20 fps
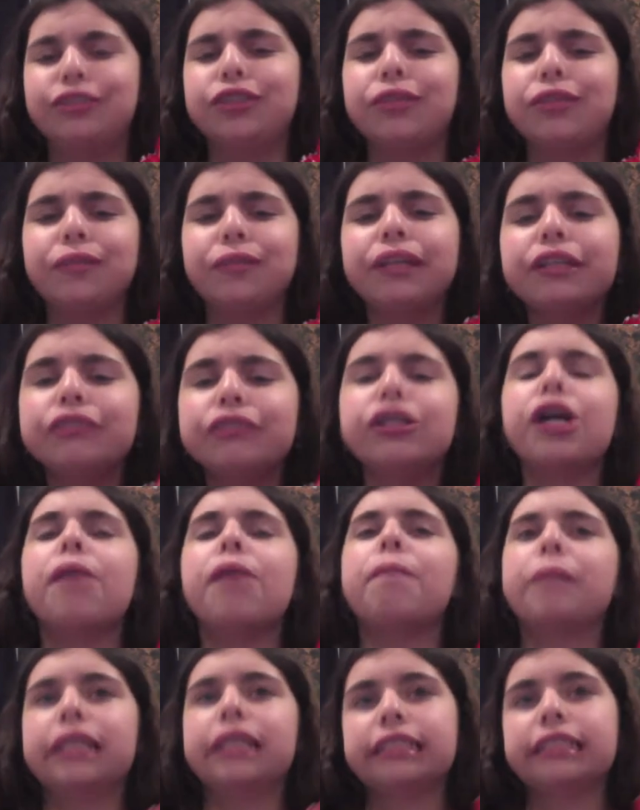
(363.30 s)
Doritos
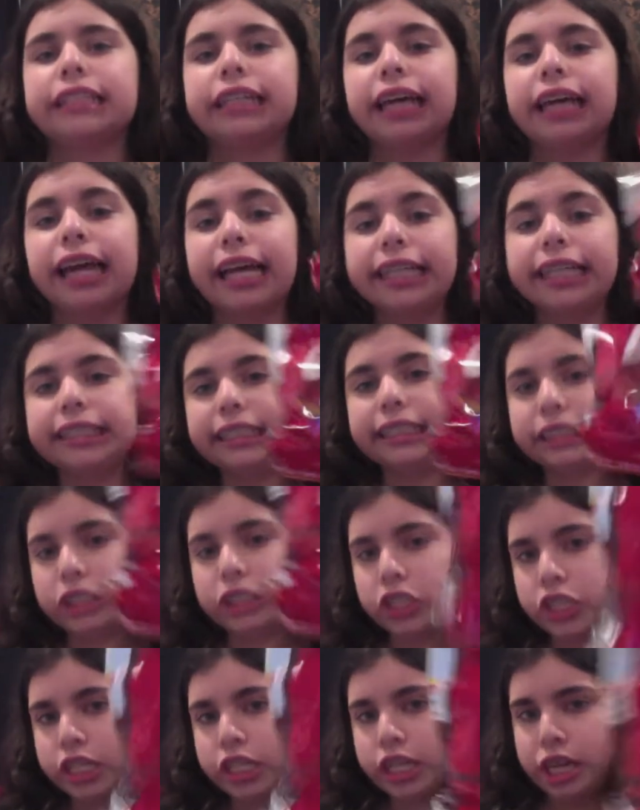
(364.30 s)
are amazing. And these
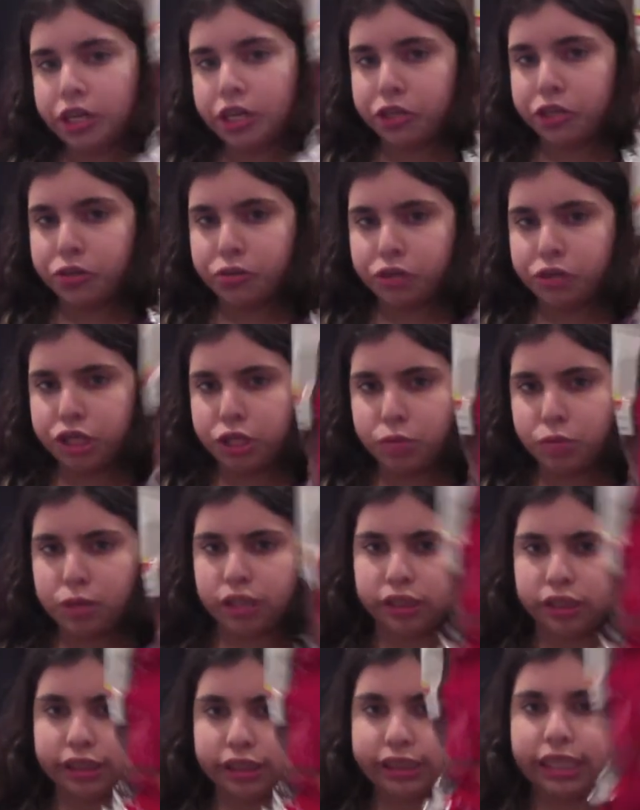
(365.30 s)
are the nacho cheese
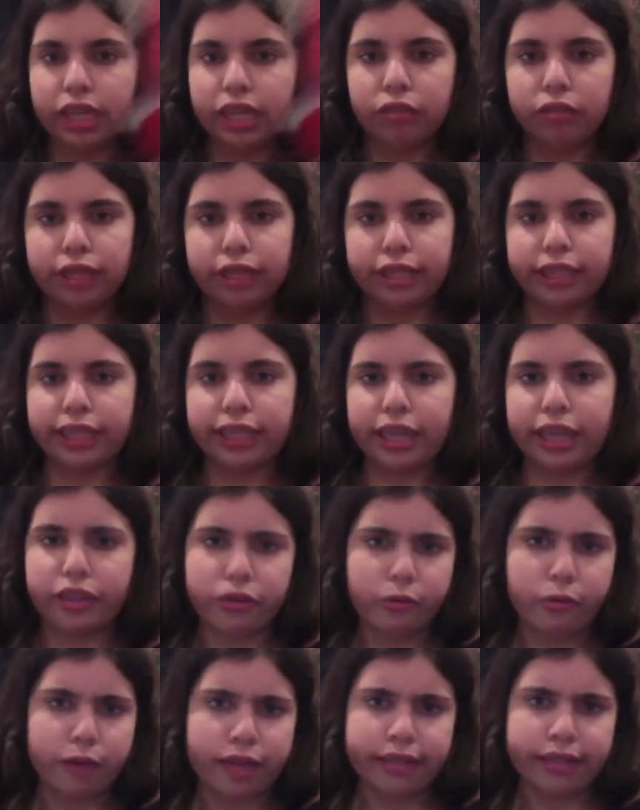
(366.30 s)
ones, because I don't like the
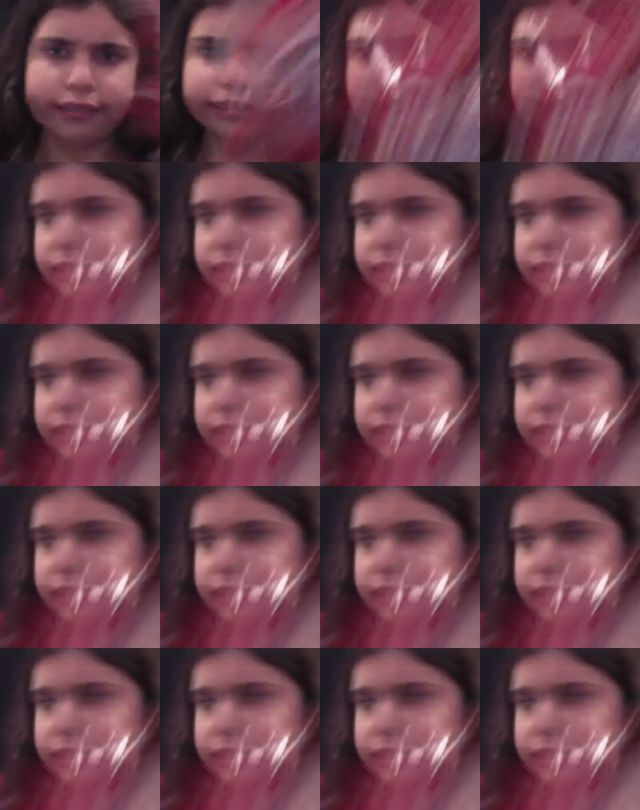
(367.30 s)
other ones.